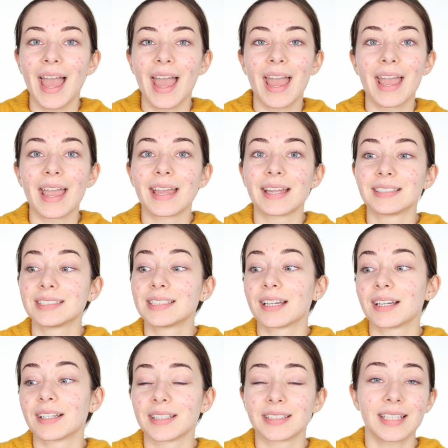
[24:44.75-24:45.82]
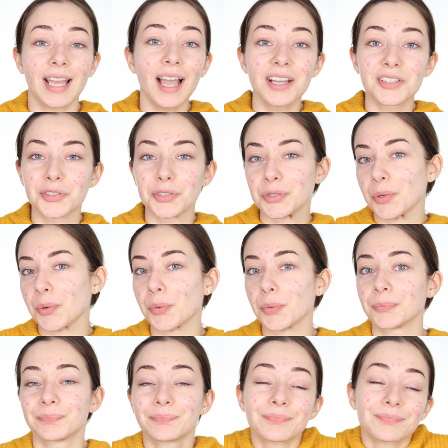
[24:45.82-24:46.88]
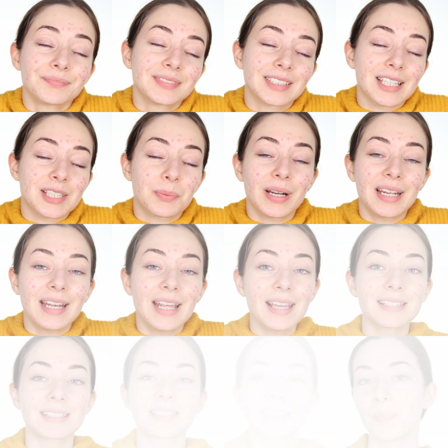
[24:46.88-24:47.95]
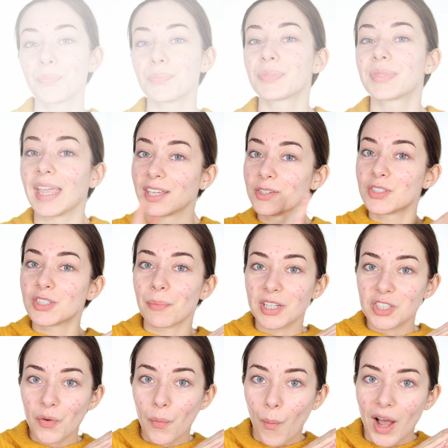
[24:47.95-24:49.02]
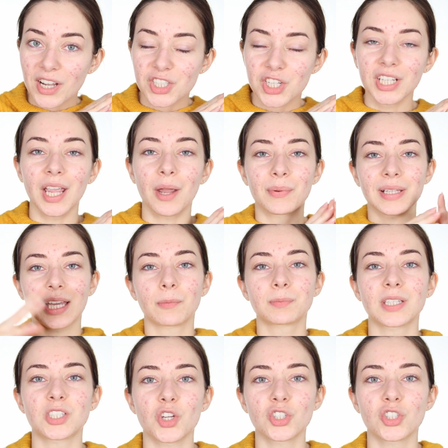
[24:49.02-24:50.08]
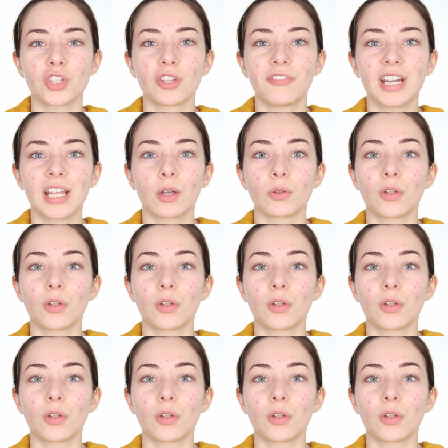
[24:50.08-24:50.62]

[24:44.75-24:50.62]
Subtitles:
And yeah, so that's what it is. Thank you so much for watching. I really hope that you enjoyed the video.